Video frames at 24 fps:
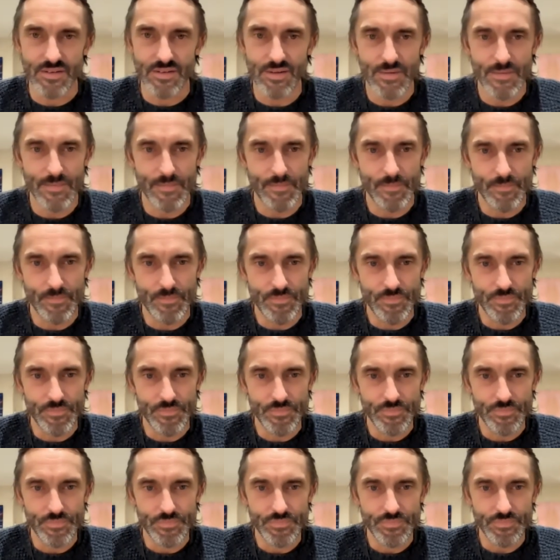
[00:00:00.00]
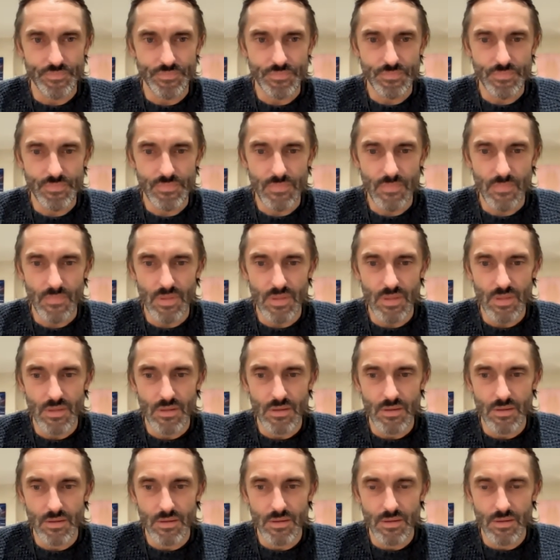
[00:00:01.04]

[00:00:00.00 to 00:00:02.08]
It is. Yeah. And